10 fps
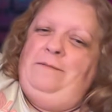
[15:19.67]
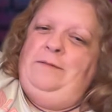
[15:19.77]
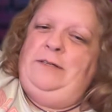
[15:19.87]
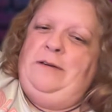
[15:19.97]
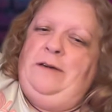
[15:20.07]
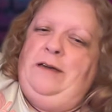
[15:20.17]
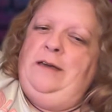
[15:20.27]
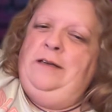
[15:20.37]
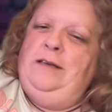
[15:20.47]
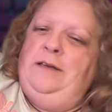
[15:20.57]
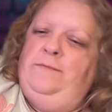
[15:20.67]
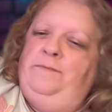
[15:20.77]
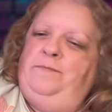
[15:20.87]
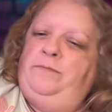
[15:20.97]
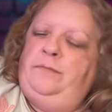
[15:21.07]
So I
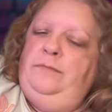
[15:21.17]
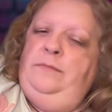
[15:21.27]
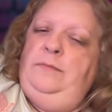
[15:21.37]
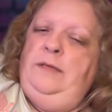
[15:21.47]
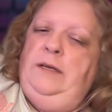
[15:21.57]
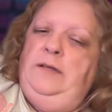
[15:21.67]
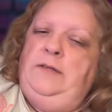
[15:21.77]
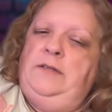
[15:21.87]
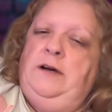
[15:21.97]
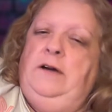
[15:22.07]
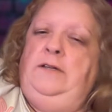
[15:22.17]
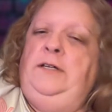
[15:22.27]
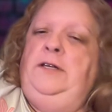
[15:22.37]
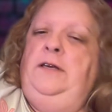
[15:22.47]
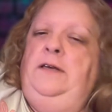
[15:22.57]

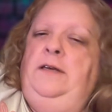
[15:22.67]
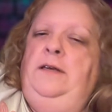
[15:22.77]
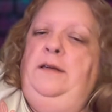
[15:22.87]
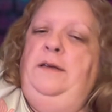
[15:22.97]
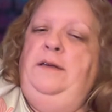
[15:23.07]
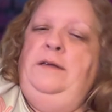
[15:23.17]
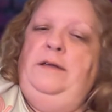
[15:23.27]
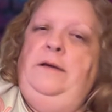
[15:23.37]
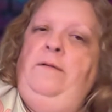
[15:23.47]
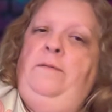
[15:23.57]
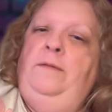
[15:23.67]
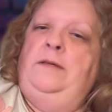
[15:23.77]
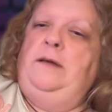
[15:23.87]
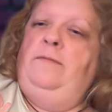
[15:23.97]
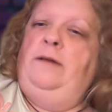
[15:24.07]
start. Oh,
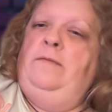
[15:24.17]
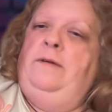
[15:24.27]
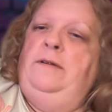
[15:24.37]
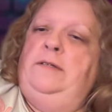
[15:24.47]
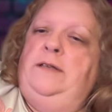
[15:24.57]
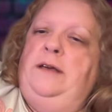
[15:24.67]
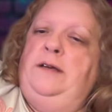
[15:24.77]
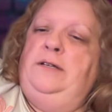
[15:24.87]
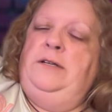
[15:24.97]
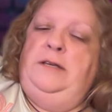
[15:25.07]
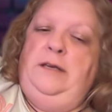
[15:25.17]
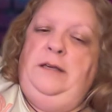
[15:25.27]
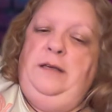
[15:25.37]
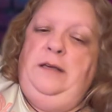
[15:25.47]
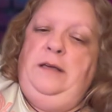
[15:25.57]
that's not what I want. Select
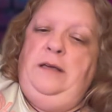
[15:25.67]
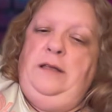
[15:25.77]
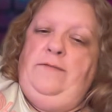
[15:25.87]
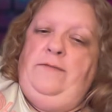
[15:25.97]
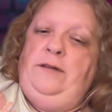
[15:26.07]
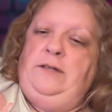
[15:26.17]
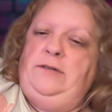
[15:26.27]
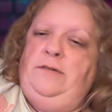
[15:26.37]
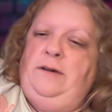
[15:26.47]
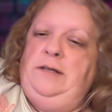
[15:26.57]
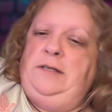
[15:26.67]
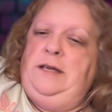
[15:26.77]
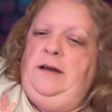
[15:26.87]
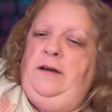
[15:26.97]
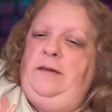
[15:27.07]
the foodie stories
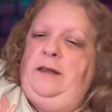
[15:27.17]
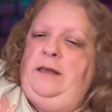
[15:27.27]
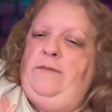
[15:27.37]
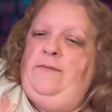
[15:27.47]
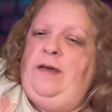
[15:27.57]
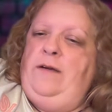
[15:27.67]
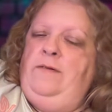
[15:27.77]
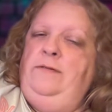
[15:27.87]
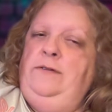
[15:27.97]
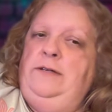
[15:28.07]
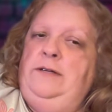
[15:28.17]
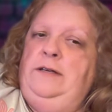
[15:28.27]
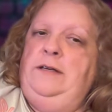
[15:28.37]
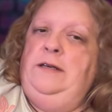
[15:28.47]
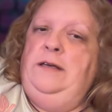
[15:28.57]
here that I found.
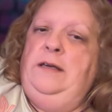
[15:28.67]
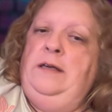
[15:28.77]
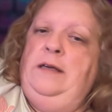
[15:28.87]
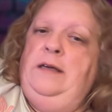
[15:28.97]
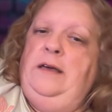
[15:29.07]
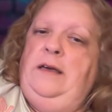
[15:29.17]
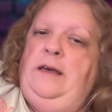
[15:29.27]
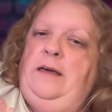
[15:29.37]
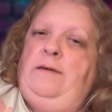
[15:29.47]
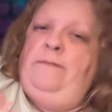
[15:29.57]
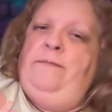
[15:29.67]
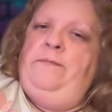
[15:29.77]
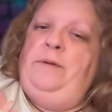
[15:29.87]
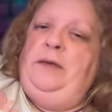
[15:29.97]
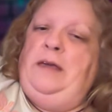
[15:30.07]

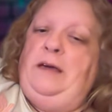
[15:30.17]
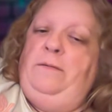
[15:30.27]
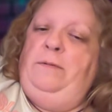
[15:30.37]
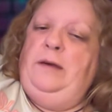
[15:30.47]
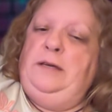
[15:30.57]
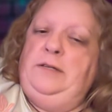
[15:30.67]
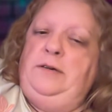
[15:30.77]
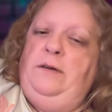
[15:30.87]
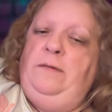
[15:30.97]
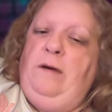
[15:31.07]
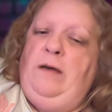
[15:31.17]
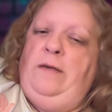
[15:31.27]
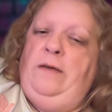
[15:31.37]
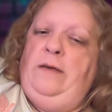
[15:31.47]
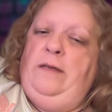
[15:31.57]
But yeah, hope you guys are doing well.